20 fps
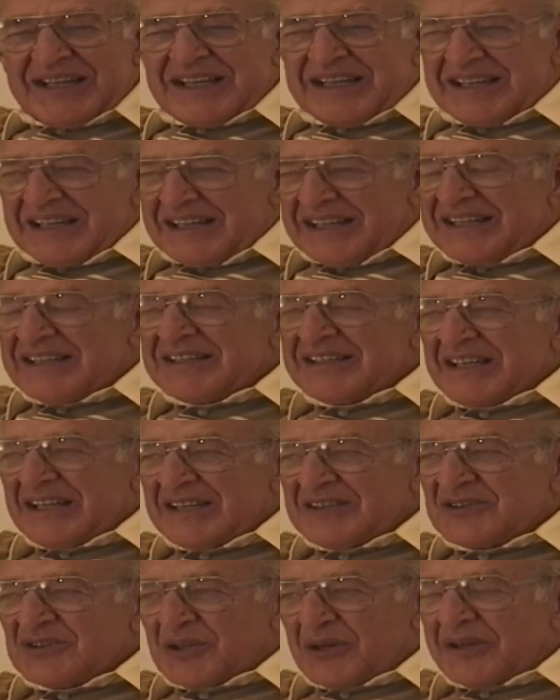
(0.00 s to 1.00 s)

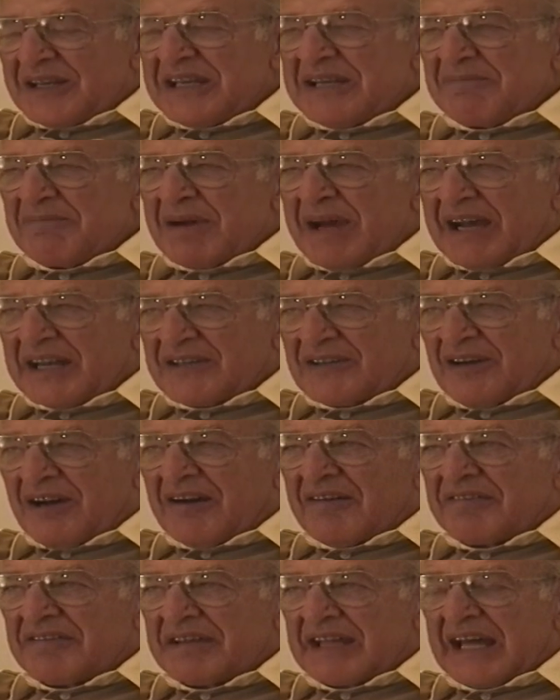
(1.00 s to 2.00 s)
and so he backed
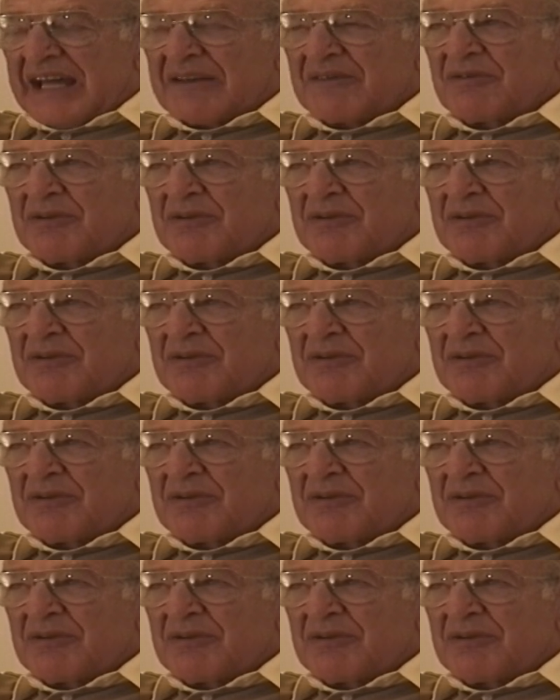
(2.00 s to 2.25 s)
off of that.